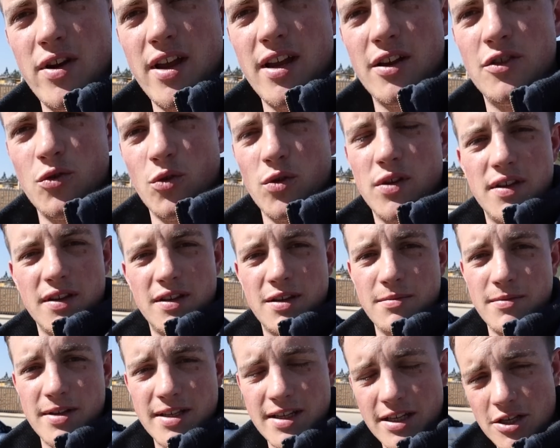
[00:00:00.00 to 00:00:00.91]
rear exhaust
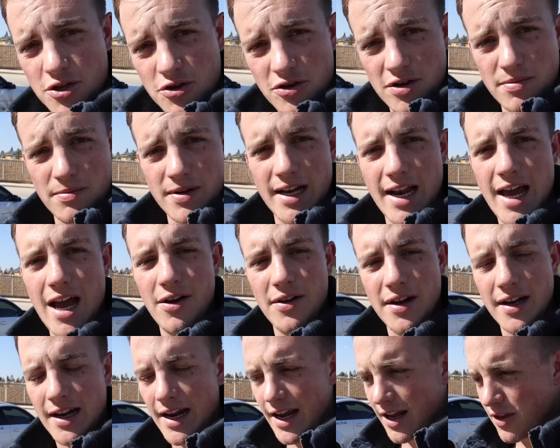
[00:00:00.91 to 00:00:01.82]
system is extremely
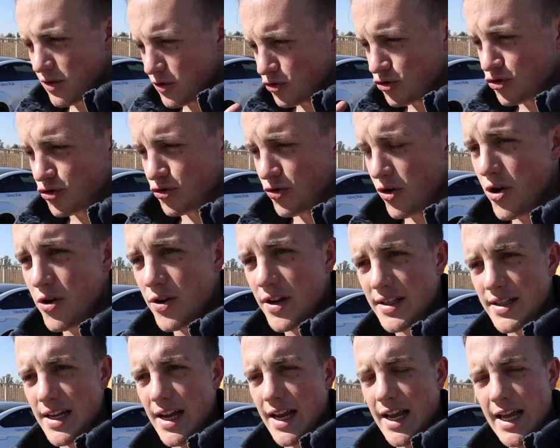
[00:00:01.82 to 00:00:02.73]
loud, and like the
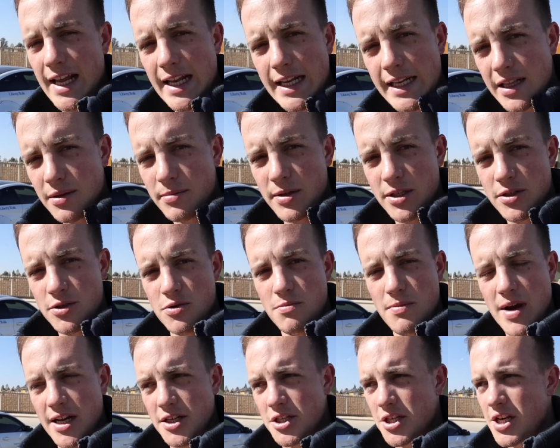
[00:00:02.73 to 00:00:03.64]
drone is like a little bit
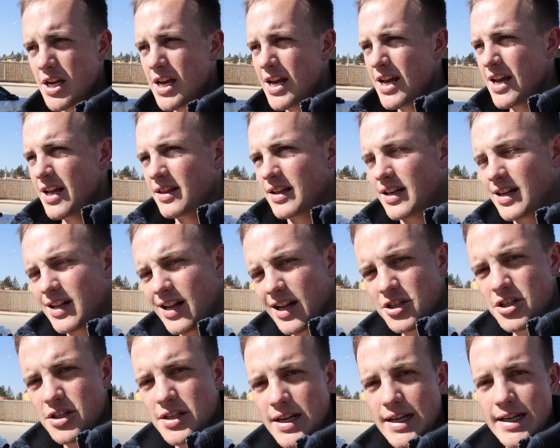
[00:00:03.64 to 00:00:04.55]
too much. The
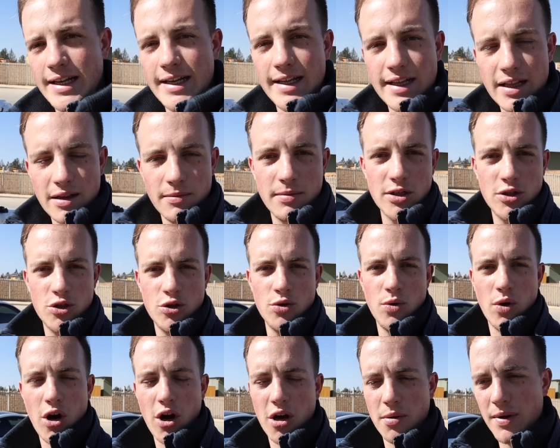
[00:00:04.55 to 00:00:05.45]
clutch is a little bit
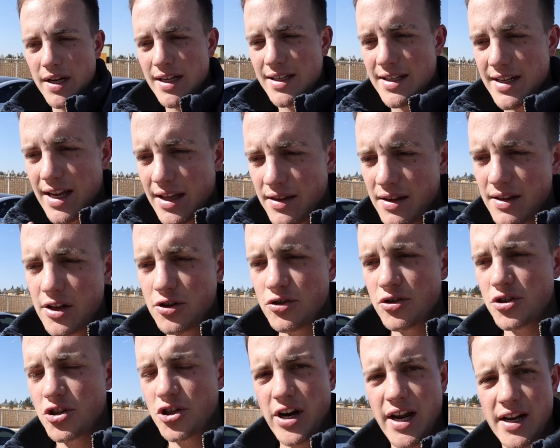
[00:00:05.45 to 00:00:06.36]
too hard, but it's nothing
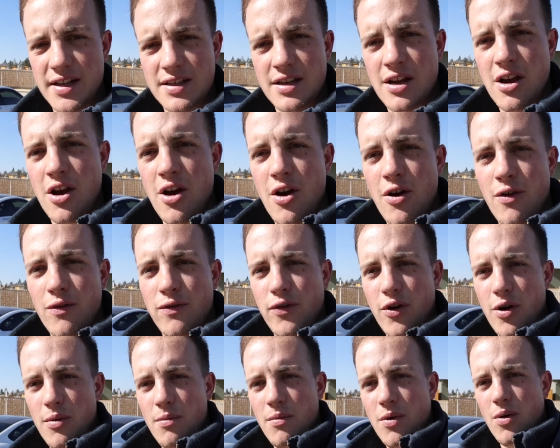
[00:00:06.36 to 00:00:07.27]
that retracts
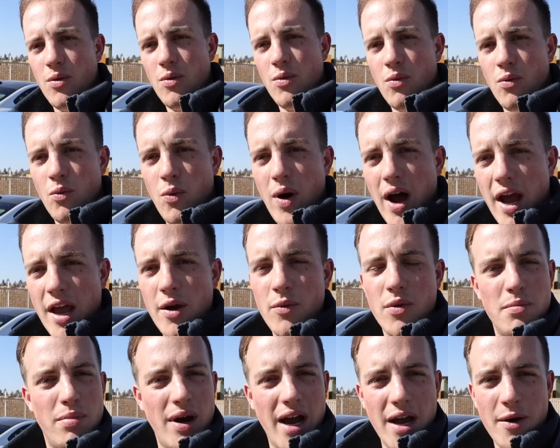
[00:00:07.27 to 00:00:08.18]
from why I
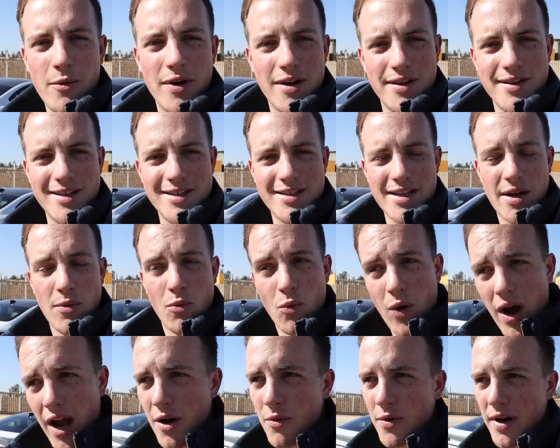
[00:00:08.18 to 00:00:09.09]
would buy one of these
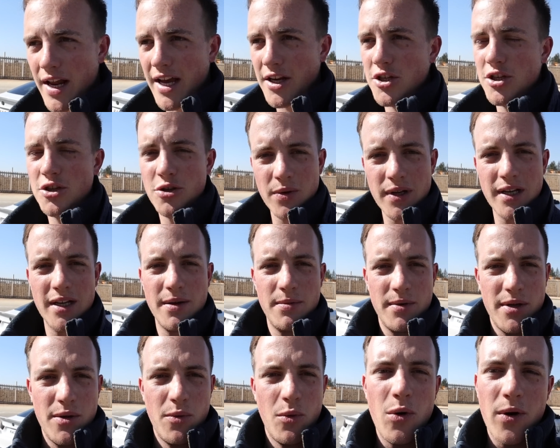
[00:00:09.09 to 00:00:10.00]
and why I would actually do a
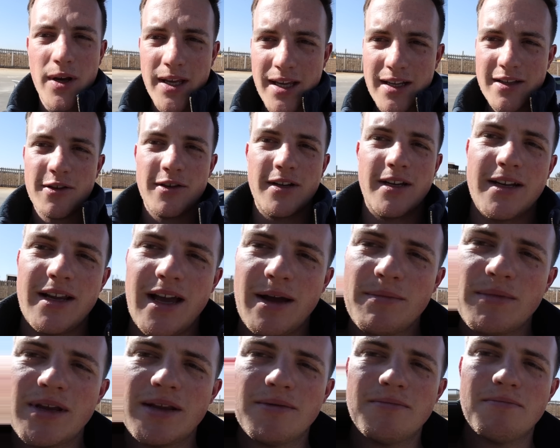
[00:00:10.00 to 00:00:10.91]
Liberty Walk kit on
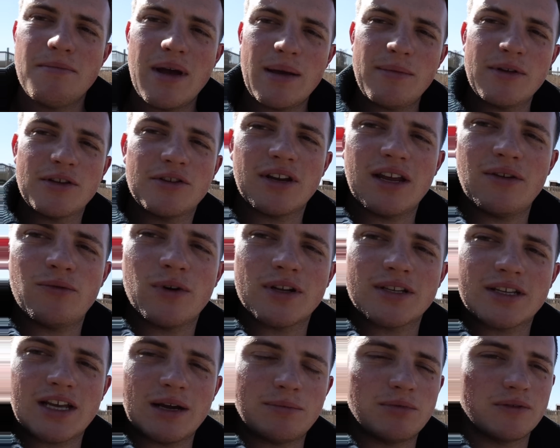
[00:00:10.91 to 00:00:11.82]
it. I mean, maybe it's not
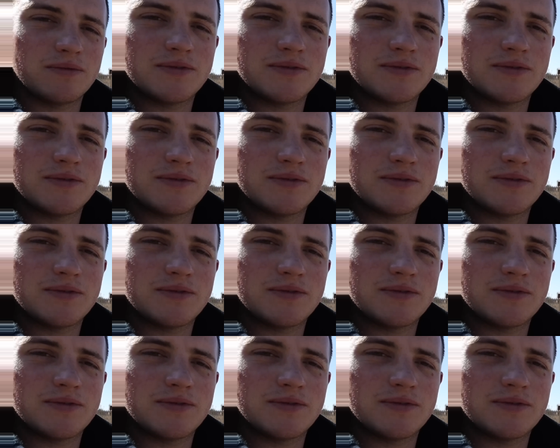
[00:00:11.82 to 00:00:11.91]
everyone's cup